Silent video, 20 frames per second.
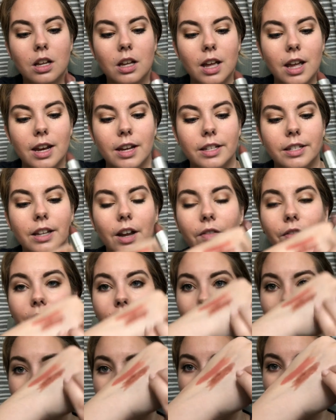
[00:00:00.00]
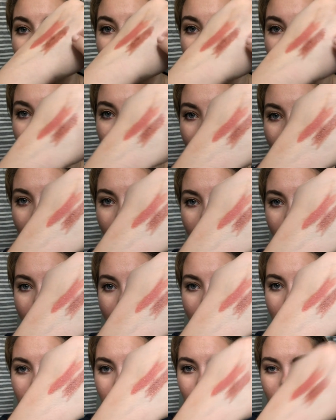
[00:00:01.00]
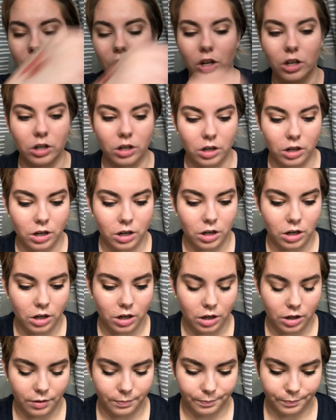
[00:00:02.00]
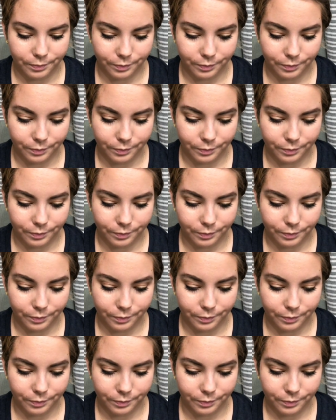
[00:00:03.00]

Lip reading: And it's definitely more a darker